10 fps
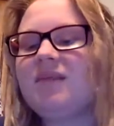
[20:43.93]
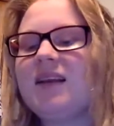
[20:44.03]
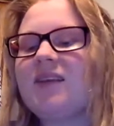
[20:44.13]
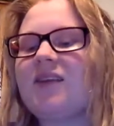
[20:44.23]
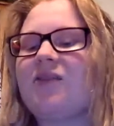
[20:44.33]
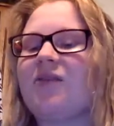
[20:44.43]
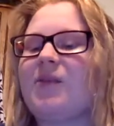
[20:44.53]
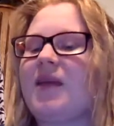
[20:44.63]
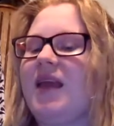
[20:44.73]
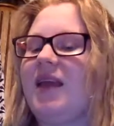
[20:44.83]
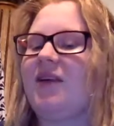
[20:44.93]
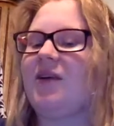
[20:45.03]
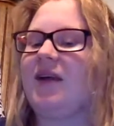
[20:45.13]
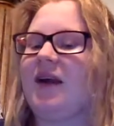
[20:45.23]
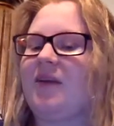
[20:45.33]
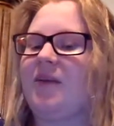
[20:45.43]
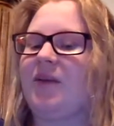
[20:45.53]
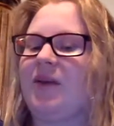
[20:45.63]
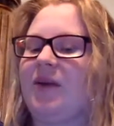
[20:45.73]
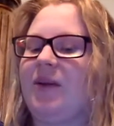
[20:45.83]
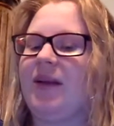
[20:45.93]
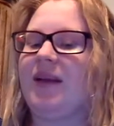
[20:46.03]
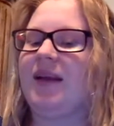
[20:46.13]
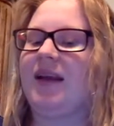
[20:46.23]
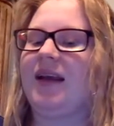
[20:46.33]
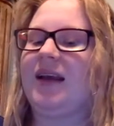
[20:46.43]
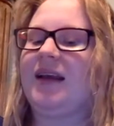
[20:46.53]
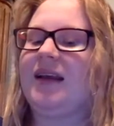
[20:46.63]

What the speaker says: so for me, growing up, it was always like